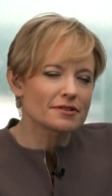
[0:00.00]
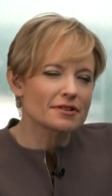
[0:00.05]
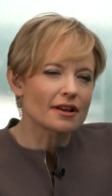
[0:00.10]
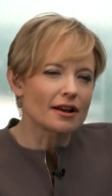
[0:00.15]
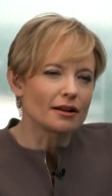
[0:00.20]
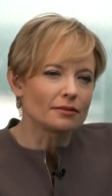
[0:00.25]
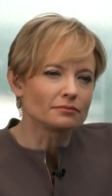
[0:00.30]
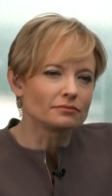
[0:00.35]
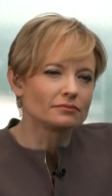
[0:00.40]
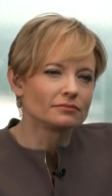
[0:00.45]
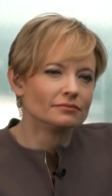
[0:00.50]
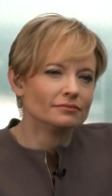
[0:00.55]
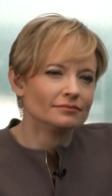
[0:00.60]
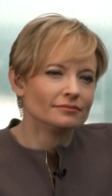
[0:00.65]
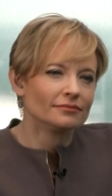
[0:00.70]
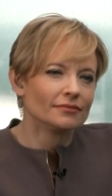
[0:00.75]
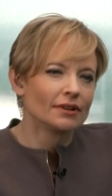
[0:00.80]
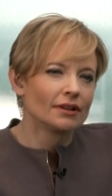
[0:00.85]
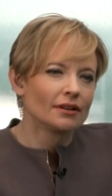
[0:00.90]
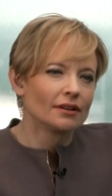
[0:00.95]
come,
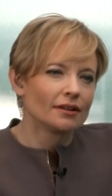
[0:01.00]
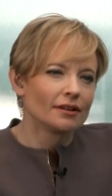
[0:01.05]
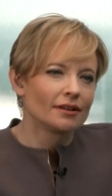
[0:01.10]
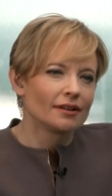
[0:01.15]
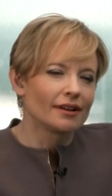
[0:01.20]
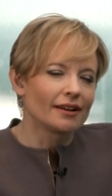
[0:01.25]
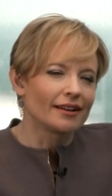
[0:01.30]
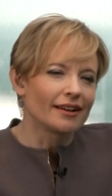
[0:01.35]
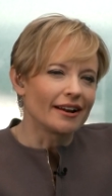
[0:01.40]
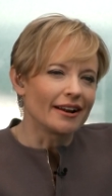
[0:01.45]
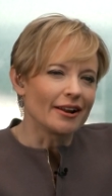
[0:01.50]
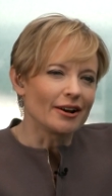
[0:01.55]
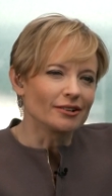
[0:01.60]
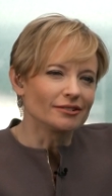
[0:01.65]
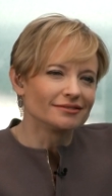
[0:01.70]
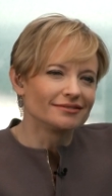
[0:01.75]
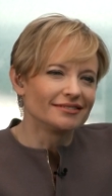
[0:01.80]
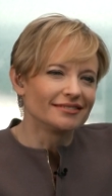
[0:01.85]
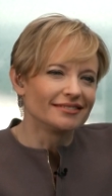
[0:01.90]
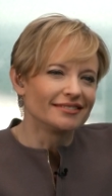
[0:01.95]
I don't know,
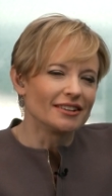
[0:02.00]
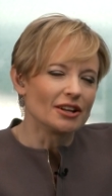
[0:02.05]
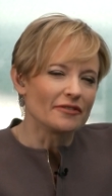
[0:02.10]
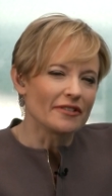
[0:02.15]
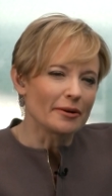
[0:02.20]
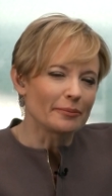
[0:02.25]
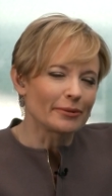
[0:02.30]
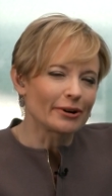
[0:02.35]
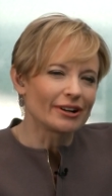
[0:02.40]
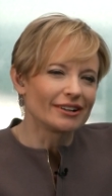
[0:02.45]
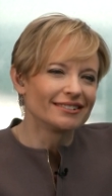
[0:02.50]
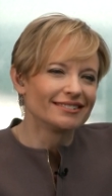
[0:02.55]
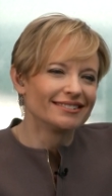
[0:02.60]
November,